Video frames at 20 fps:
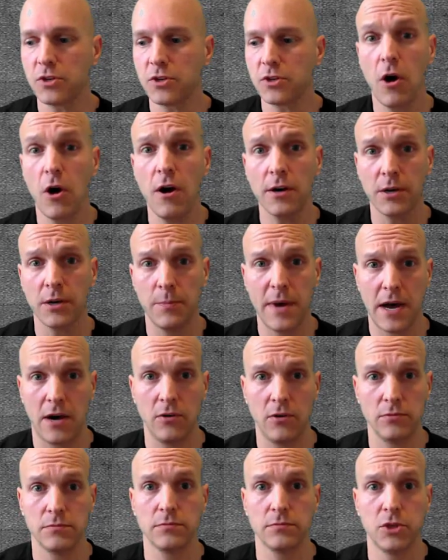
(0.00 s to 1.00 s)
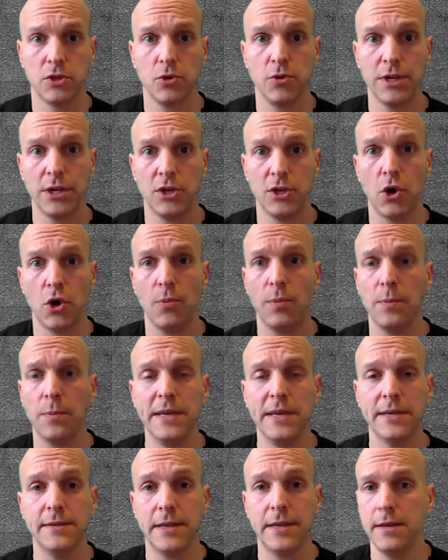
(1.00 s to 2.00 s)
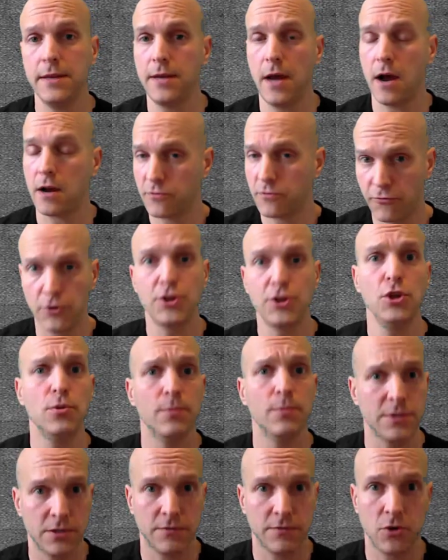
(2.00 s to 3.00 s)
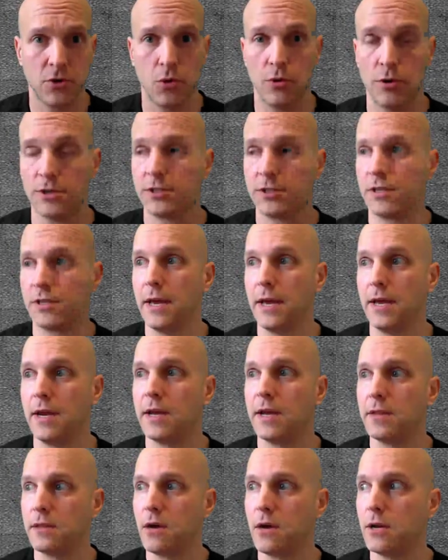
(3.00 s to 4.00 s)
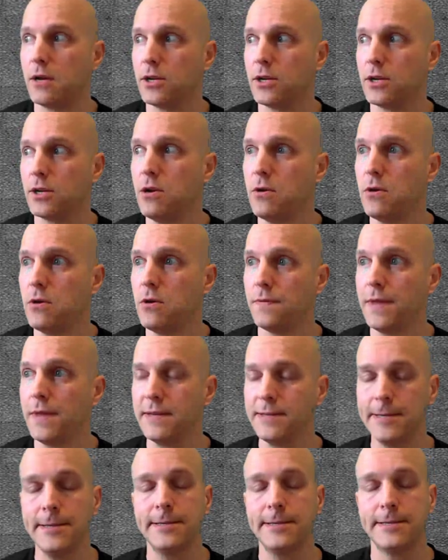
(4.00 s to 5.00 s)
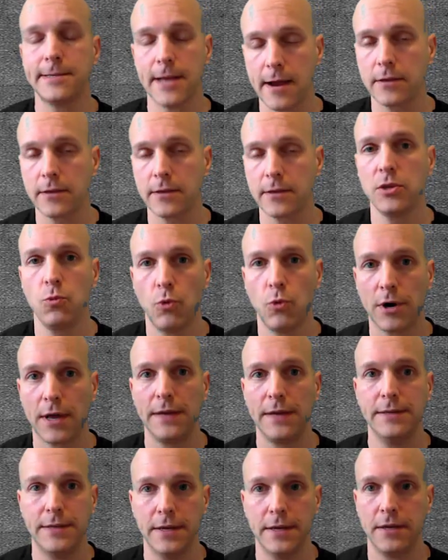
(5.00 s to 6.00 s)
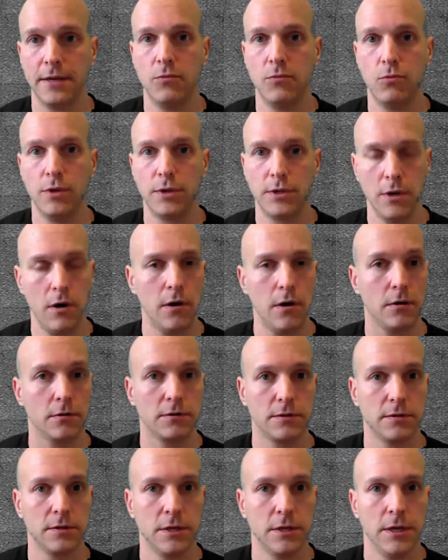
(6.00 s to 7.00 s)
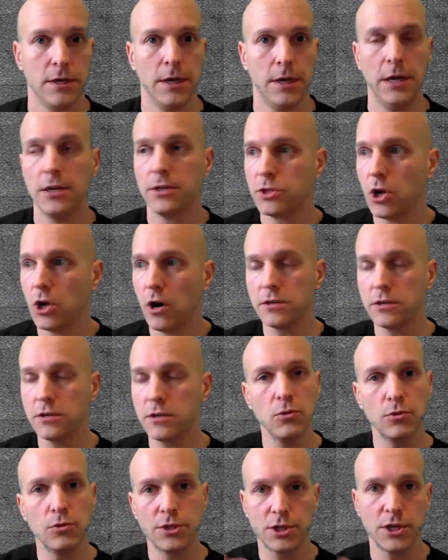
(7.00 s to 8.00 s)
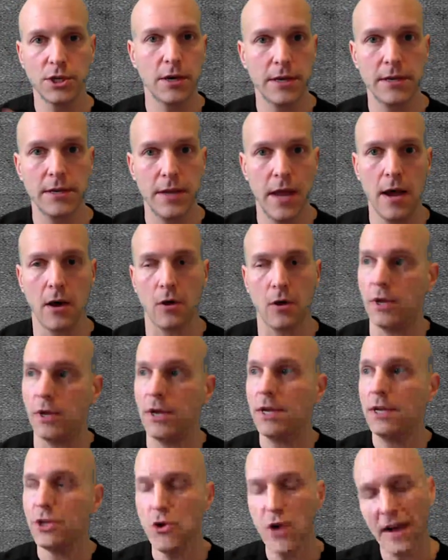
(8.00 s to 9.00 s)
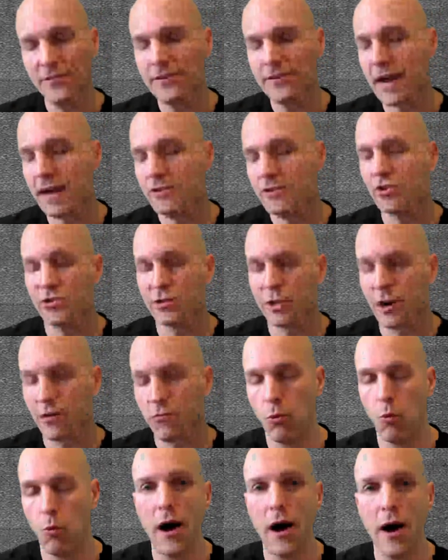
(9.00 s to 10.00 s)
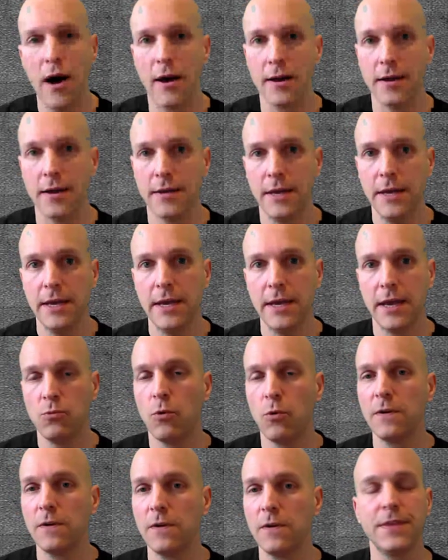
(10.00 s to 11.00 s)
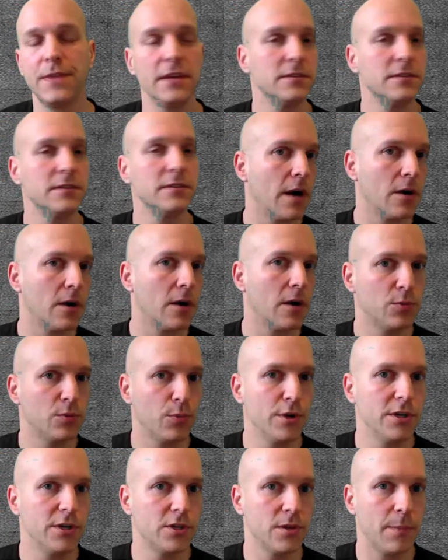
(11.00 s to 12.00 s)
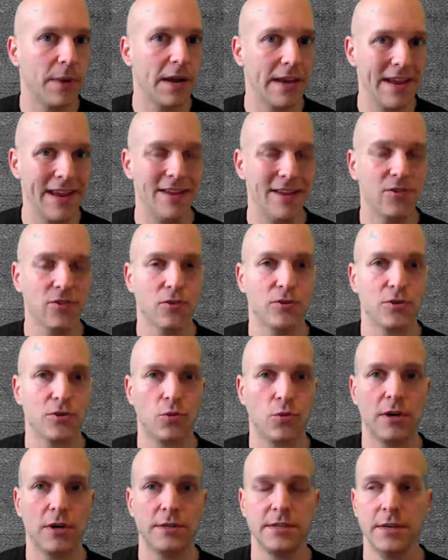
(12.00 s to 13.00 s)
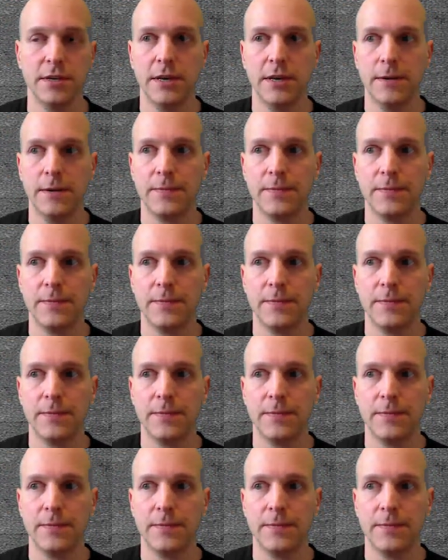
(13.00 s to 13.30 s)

talk about doing a dopamine detox for humans, of course. And I thought, you know, that's exactly what I did with dogs. Dogs that were shutting down. You have to ask yourself why. And one of the things that I always preached to my handlers was,